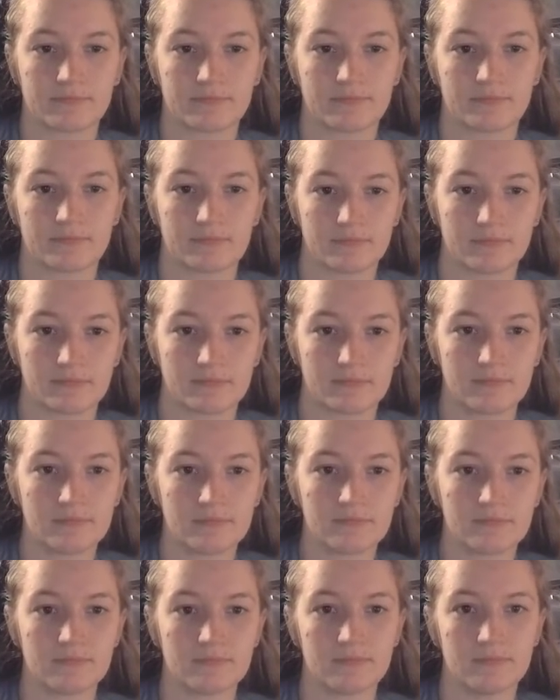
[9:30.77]

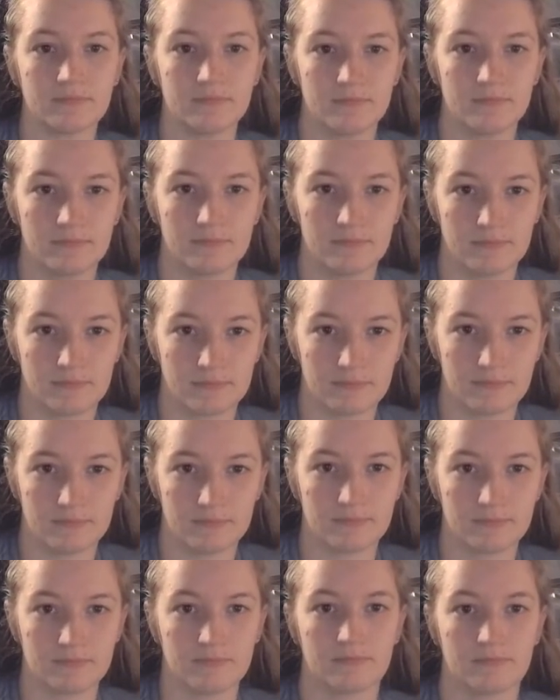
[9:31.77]

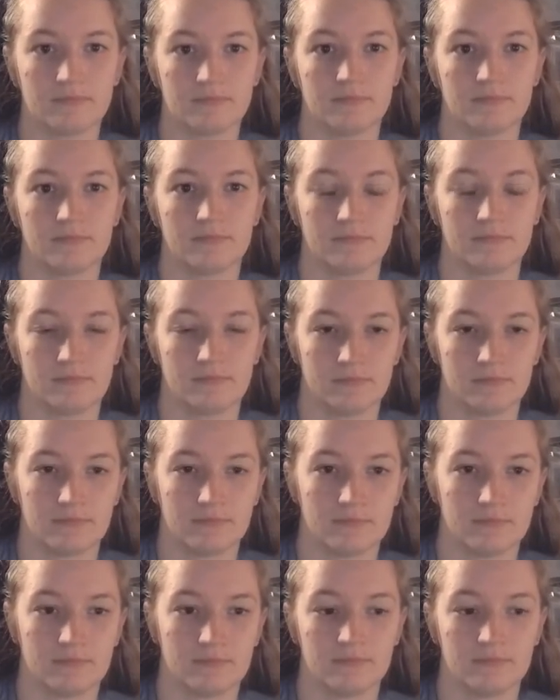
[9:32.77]

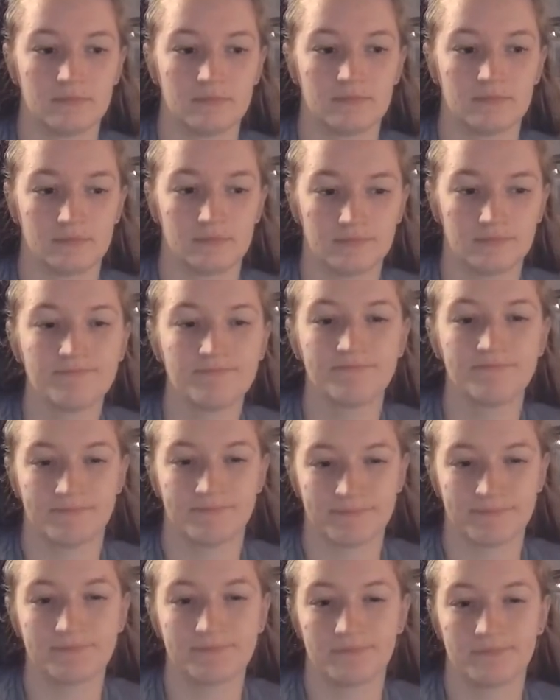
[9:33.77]

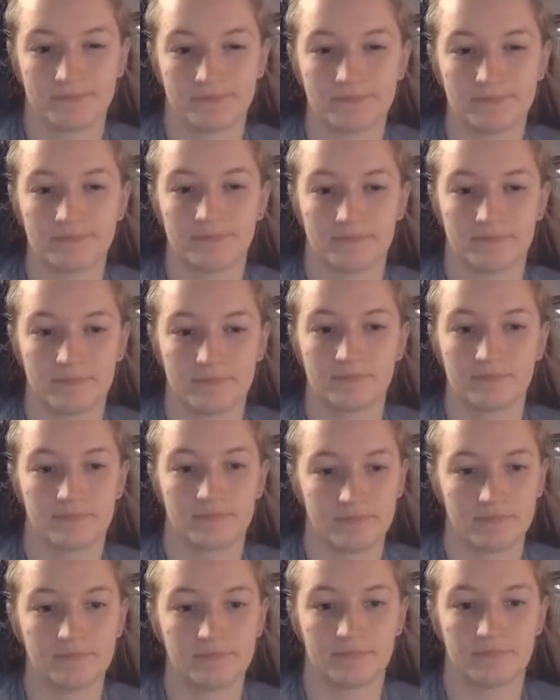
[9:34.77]

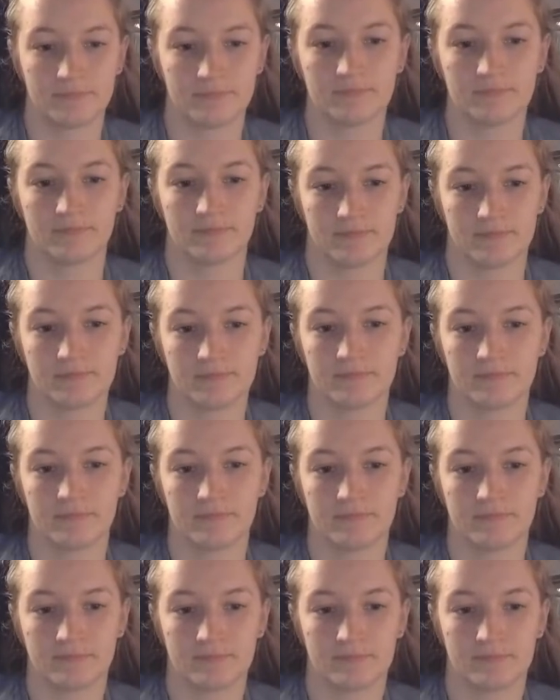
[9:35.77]

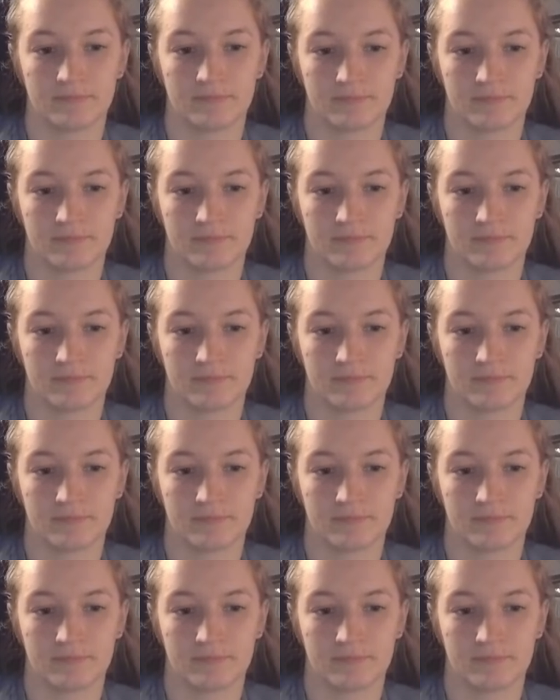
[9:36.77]
(silent)